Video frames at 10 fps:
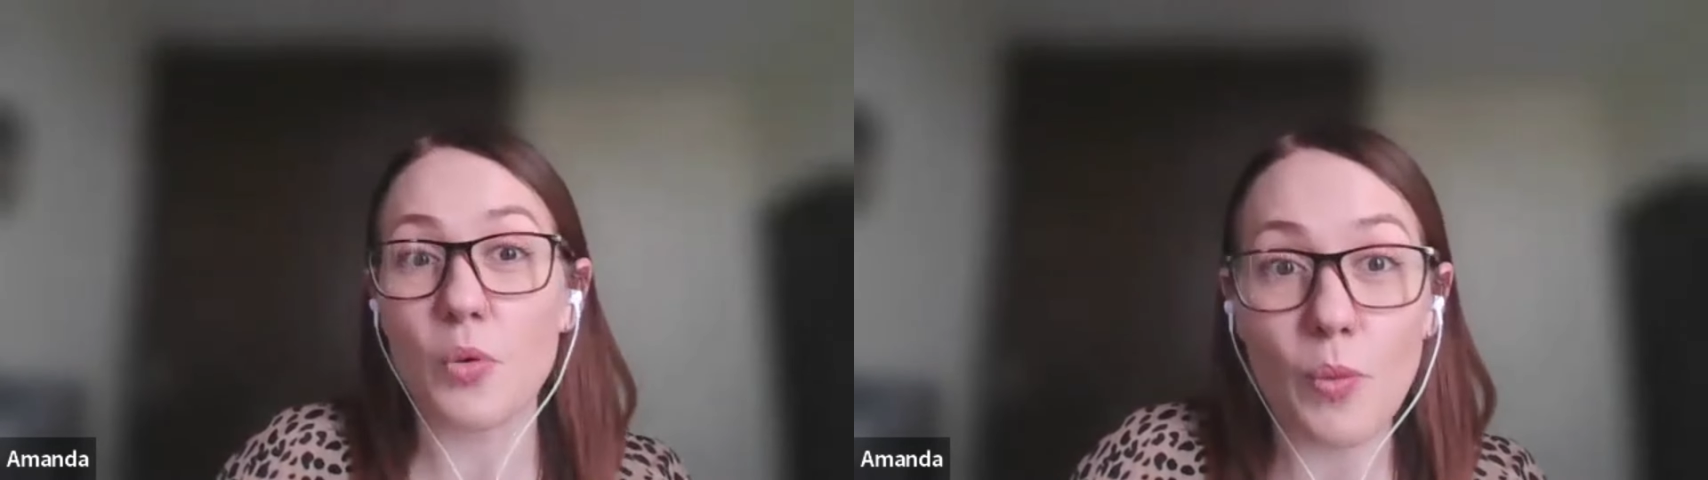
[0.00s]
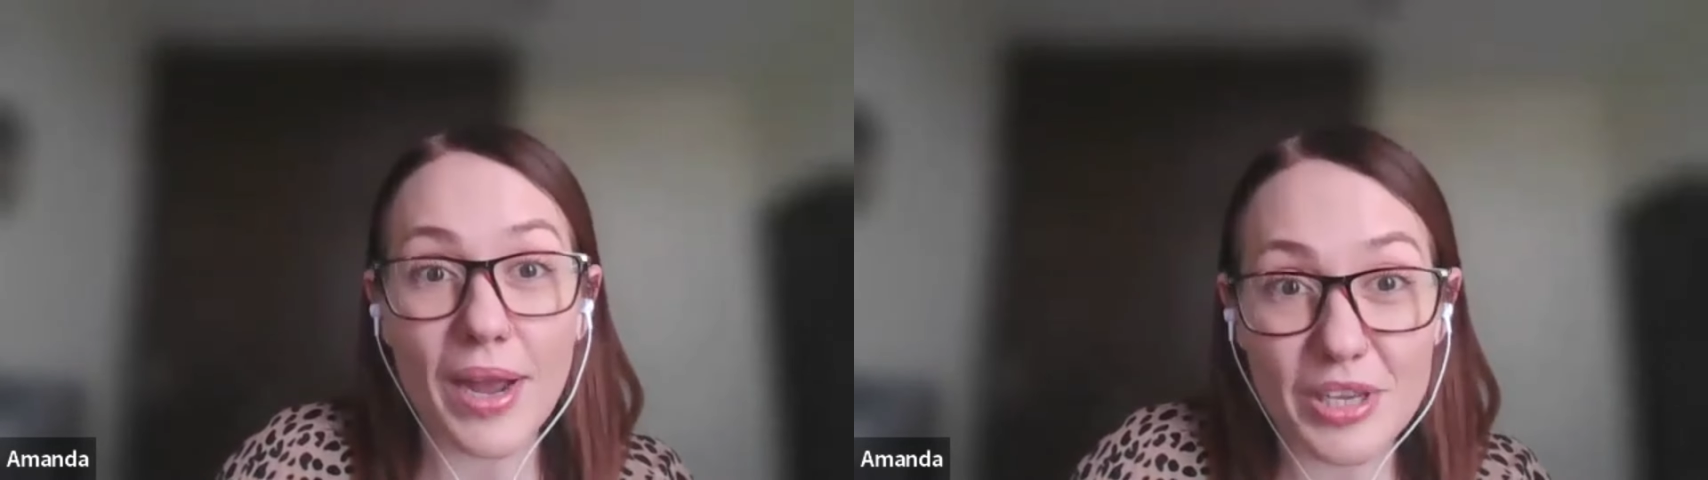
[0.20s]

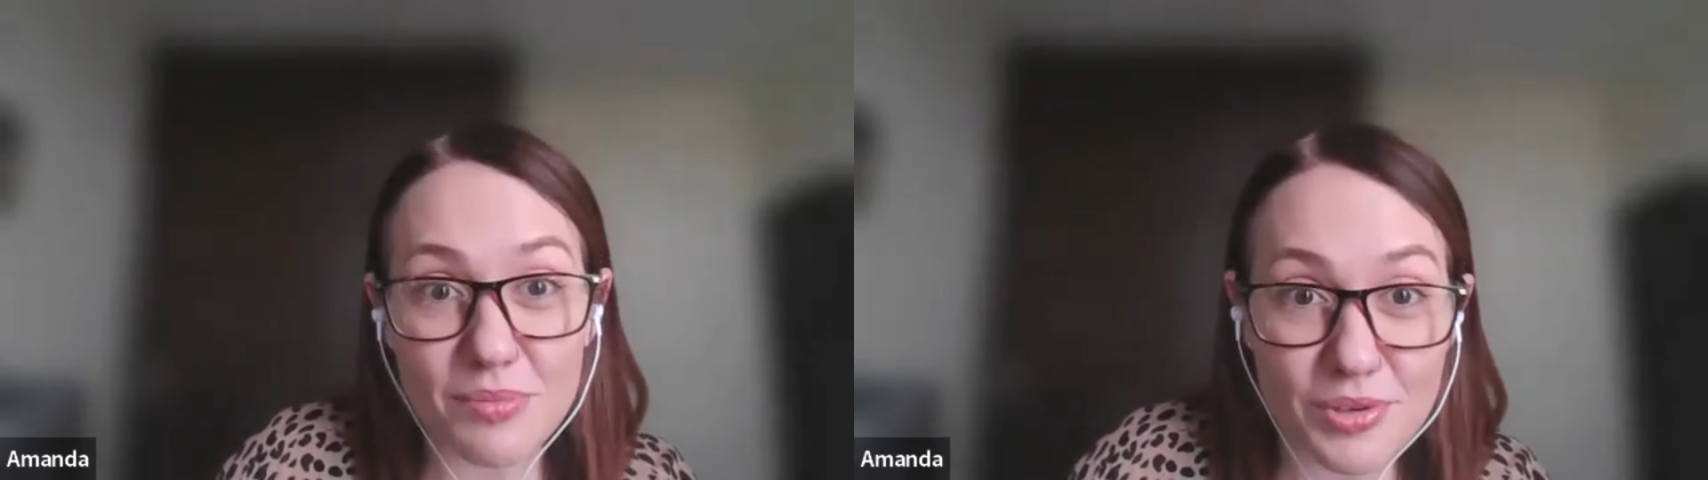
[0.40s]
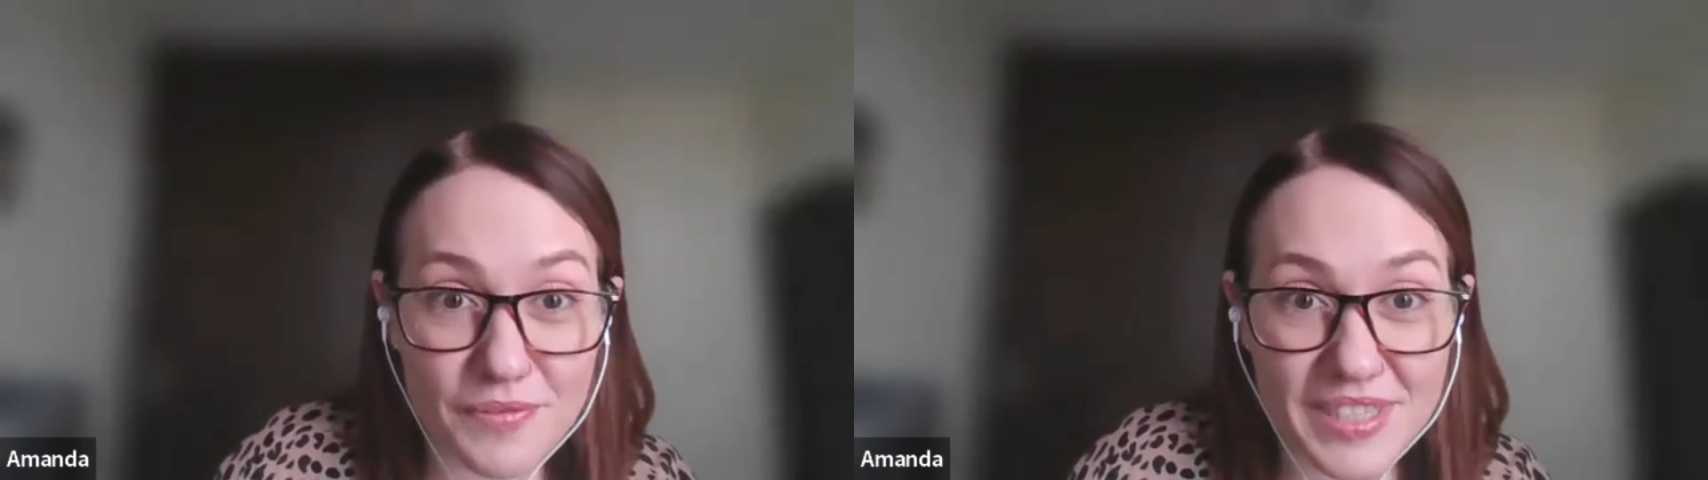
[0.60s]
why
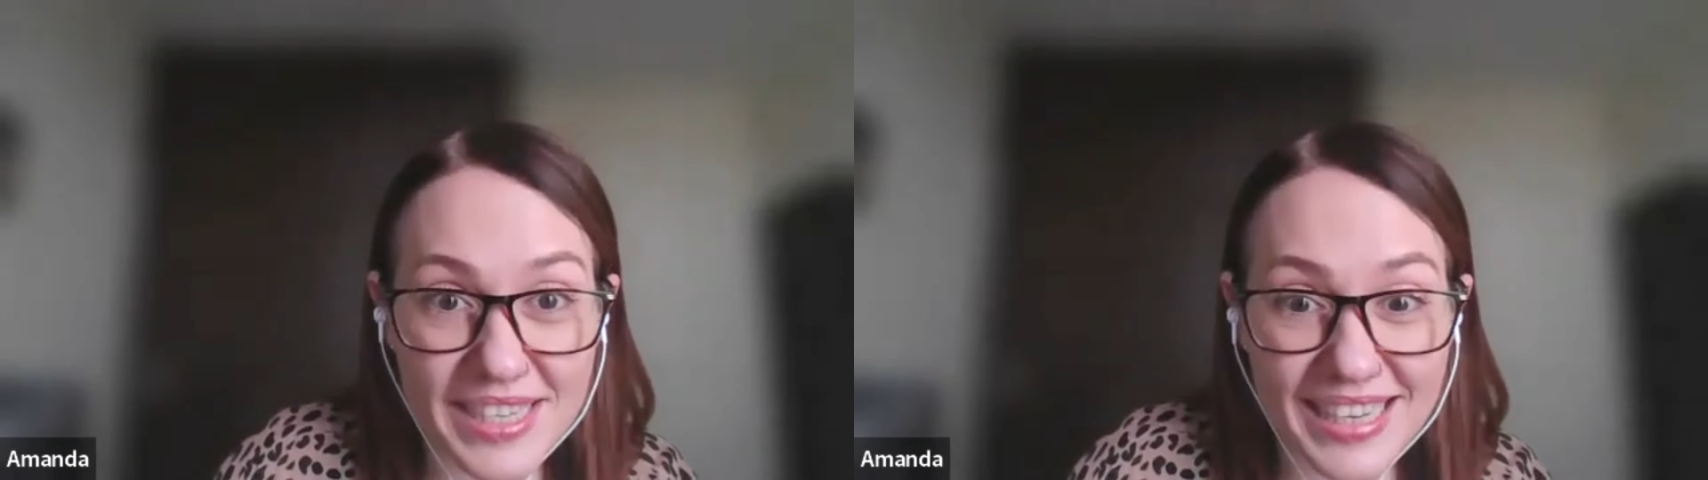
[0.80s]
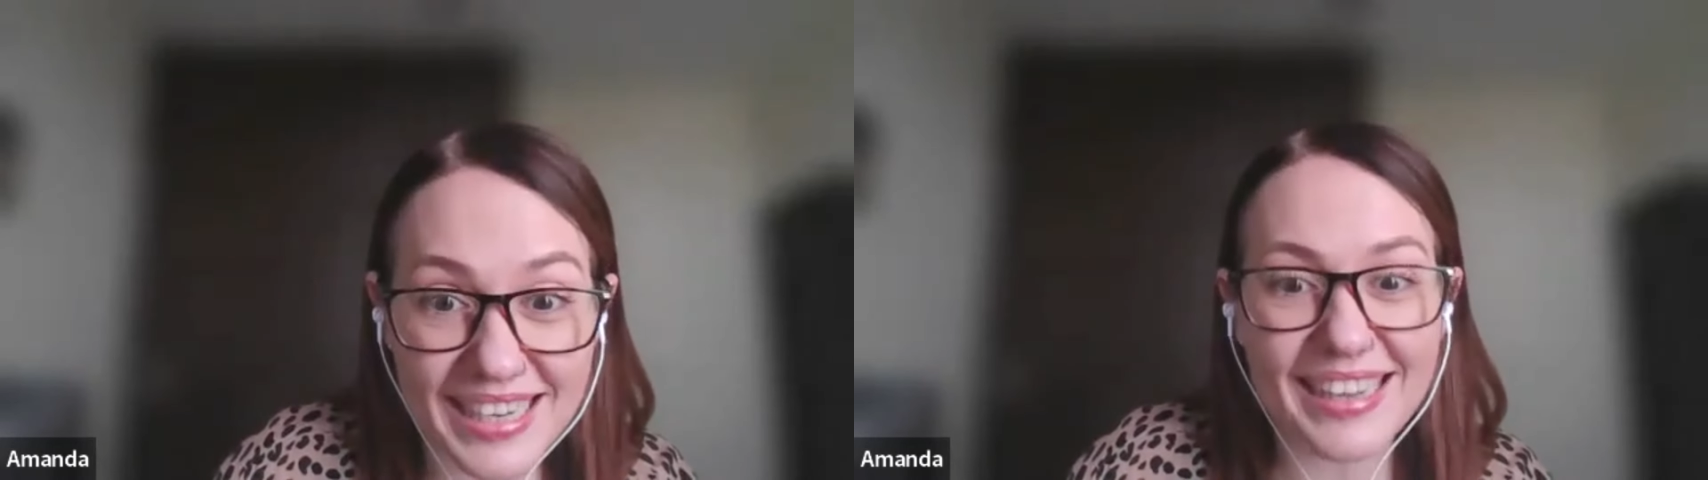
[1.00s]
you moved
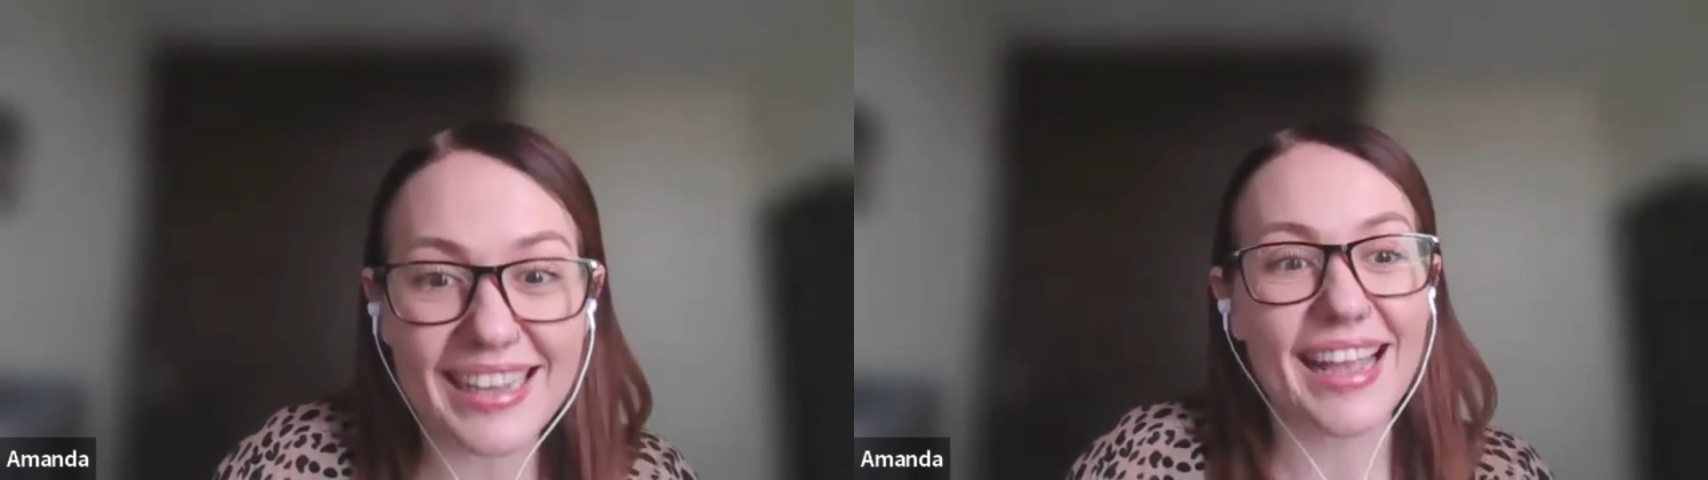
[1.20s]
here,